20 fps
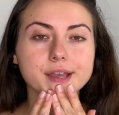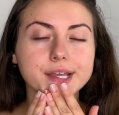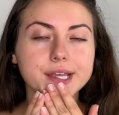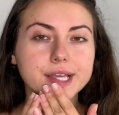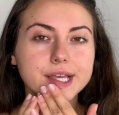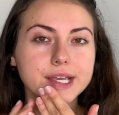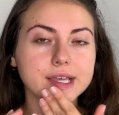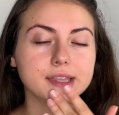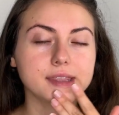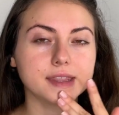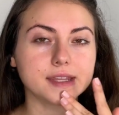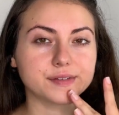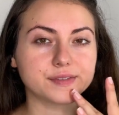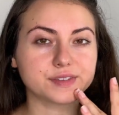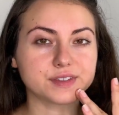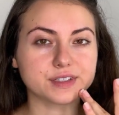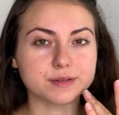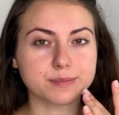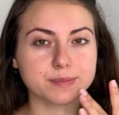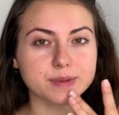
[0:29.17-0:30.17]
And
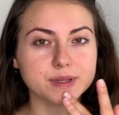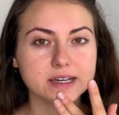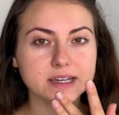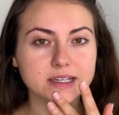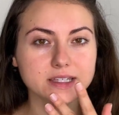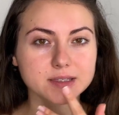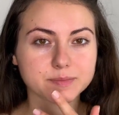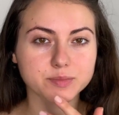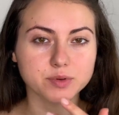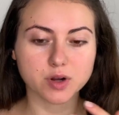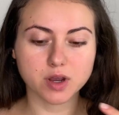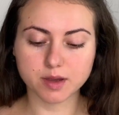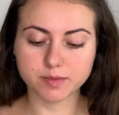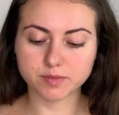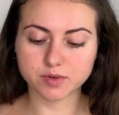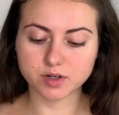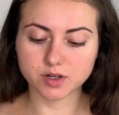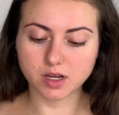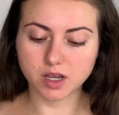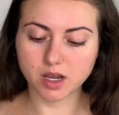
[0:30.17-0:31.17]
after applying the
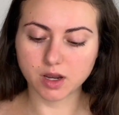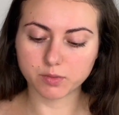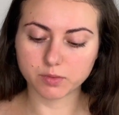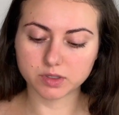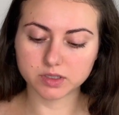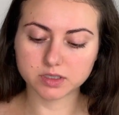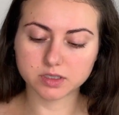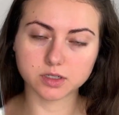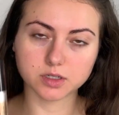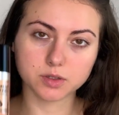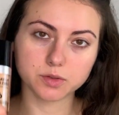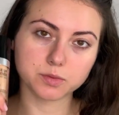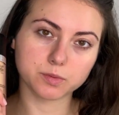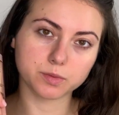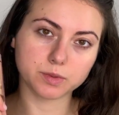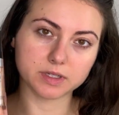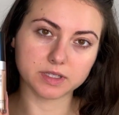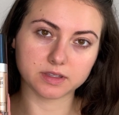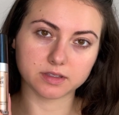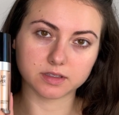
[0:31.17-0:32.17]
primer, I will go
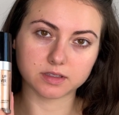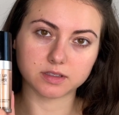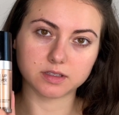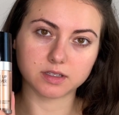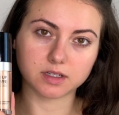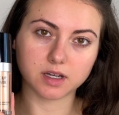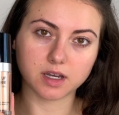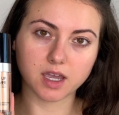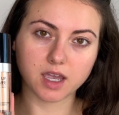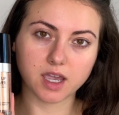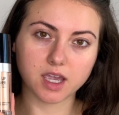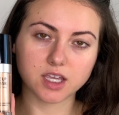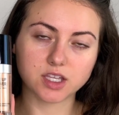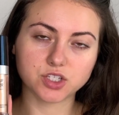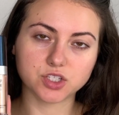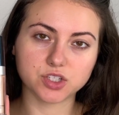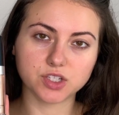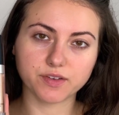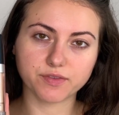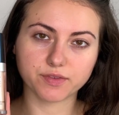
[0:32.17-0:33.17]
with the
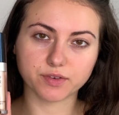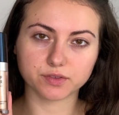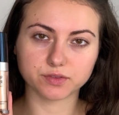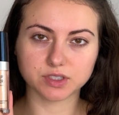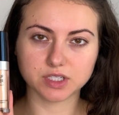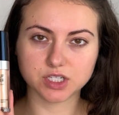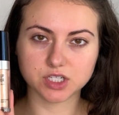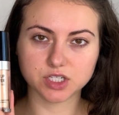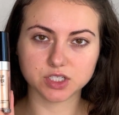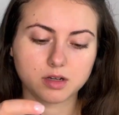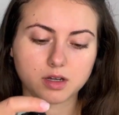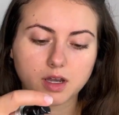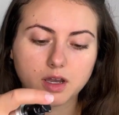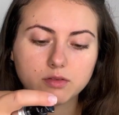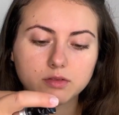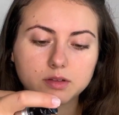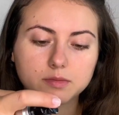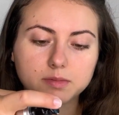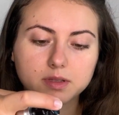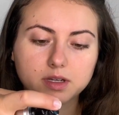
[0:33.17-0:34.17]
HD foundation. I
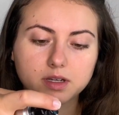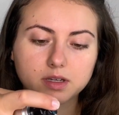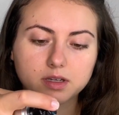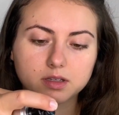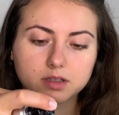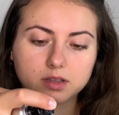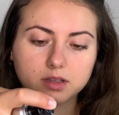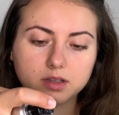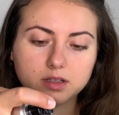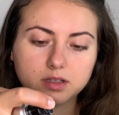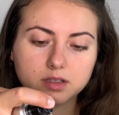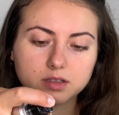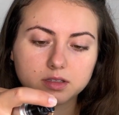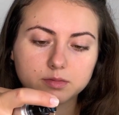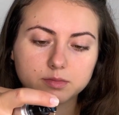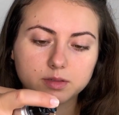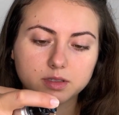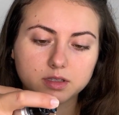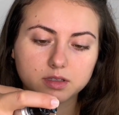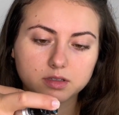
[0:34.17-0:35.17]
will apply a little
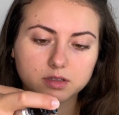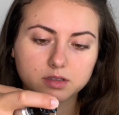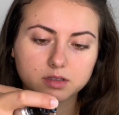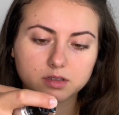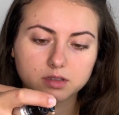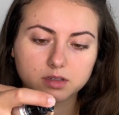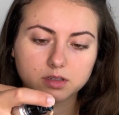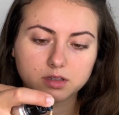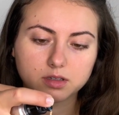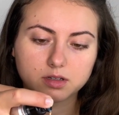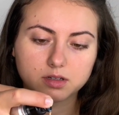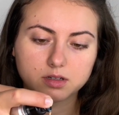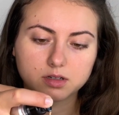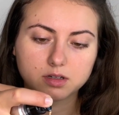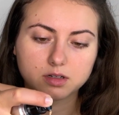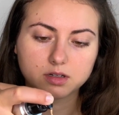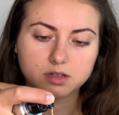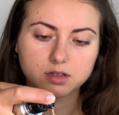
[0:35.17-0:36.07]
bit here.